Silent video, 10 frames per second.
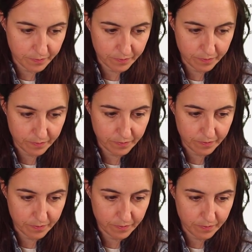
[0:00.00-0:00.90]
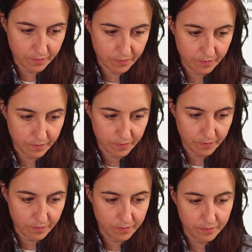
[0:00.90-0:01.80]

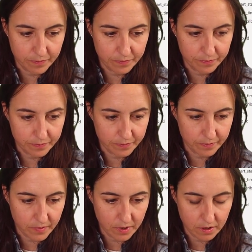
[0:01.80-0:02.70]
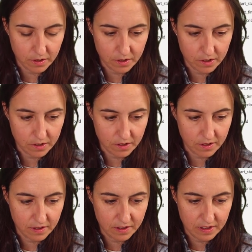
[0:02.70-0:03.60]

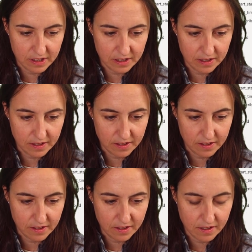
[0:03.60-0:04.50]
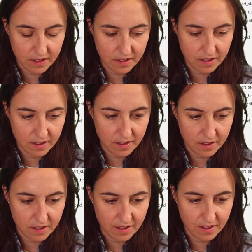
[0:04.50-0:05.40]

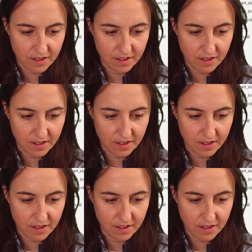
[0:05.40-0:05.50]
Nothing is said.